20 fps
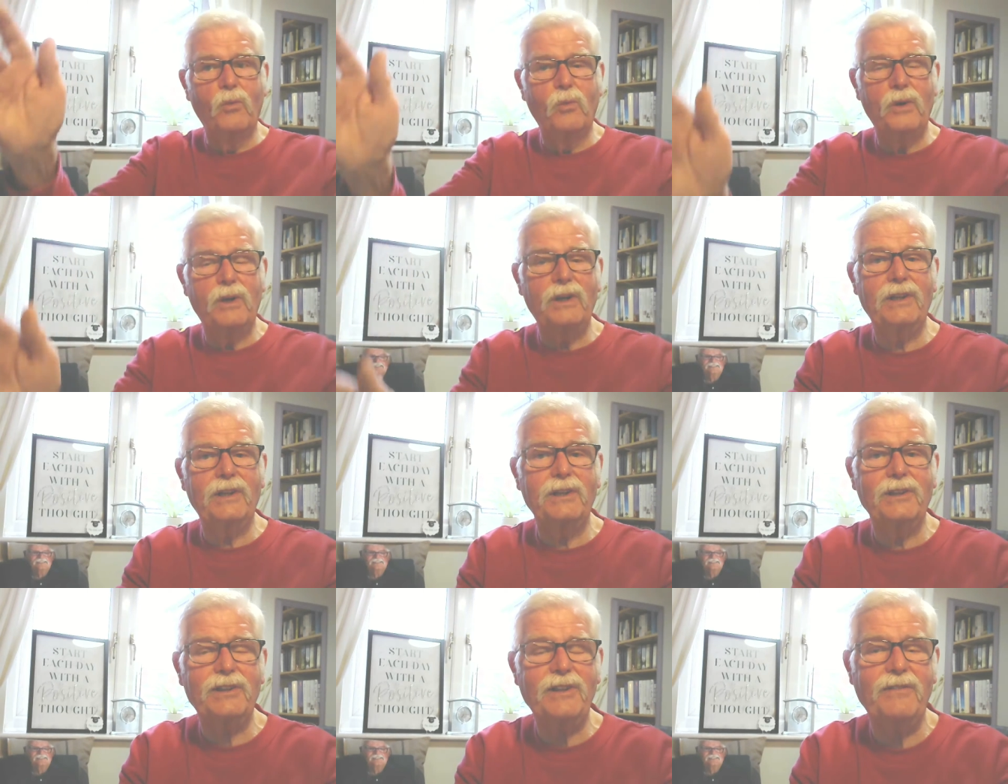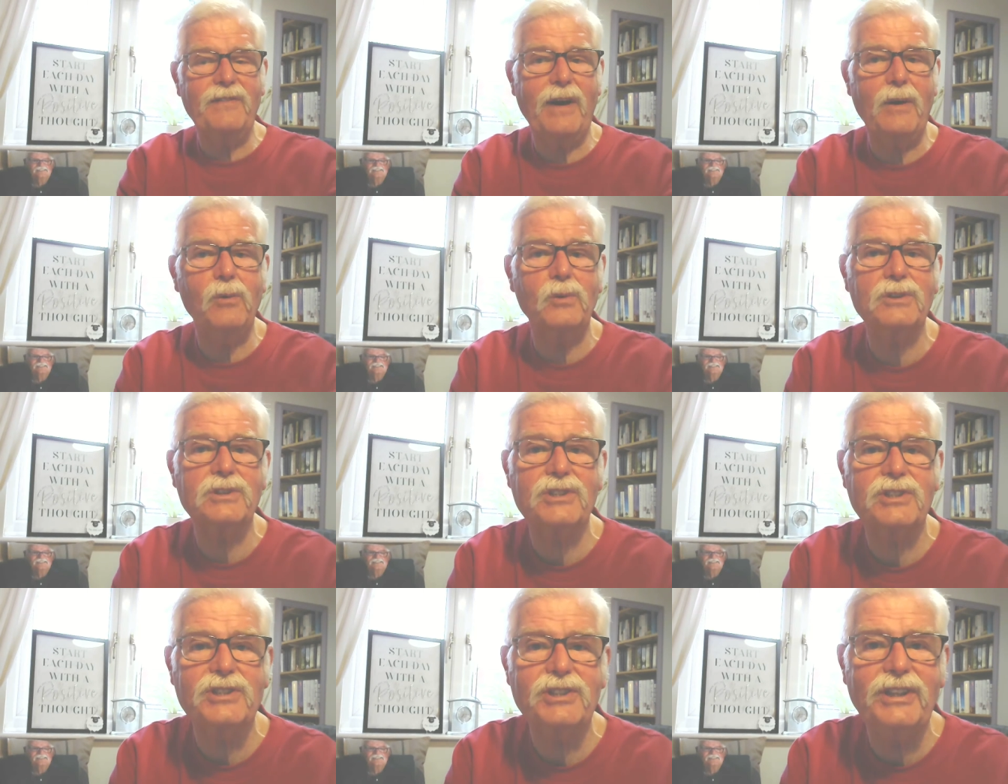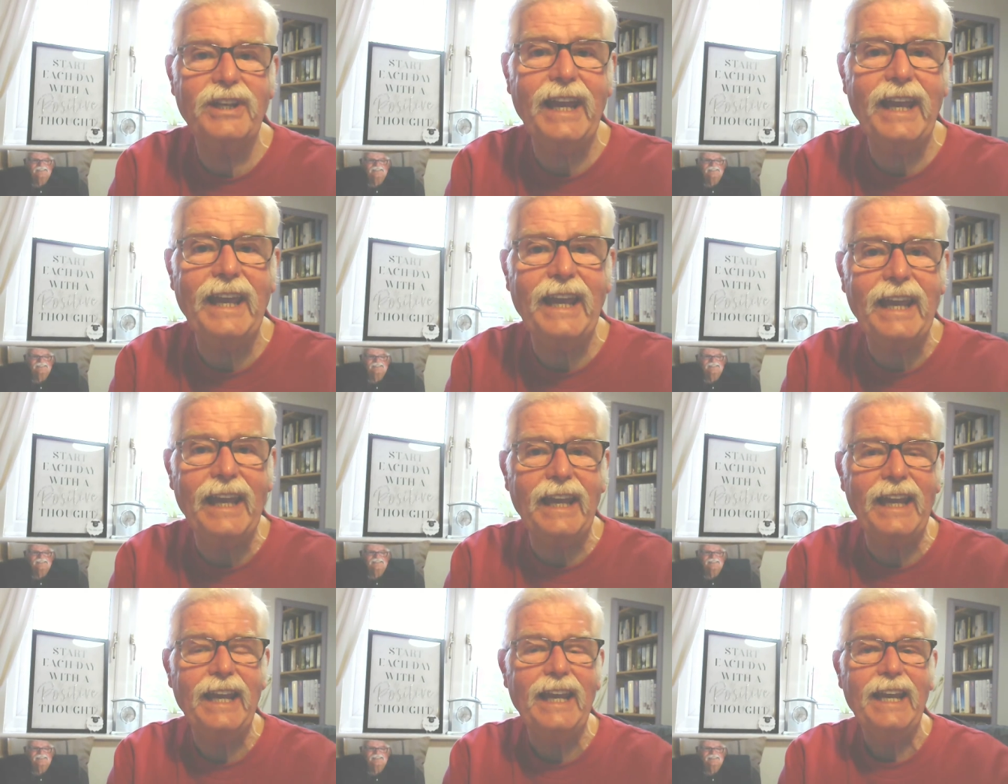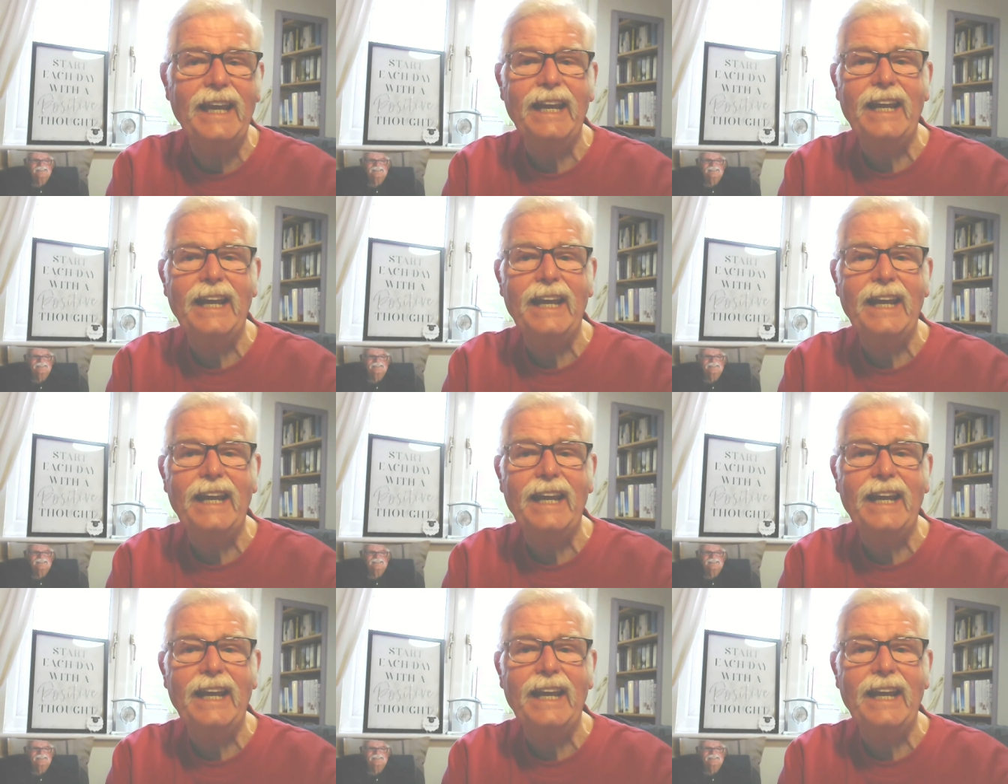world of ours today.